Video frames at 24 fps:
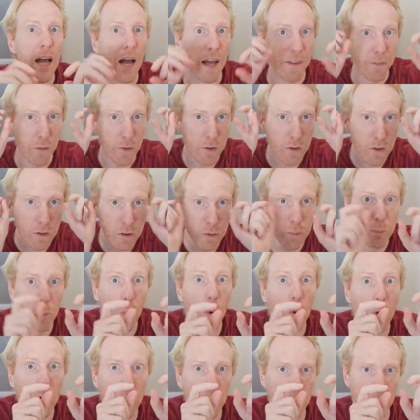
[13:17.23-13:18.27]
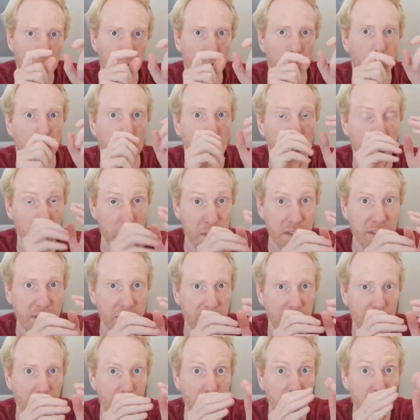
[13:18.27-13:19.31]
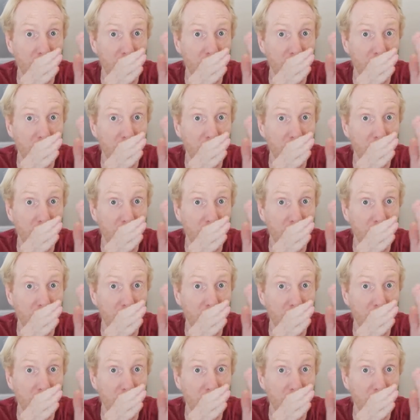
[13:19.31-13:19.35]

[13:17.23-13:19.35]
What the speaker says: And the smaller your pixel,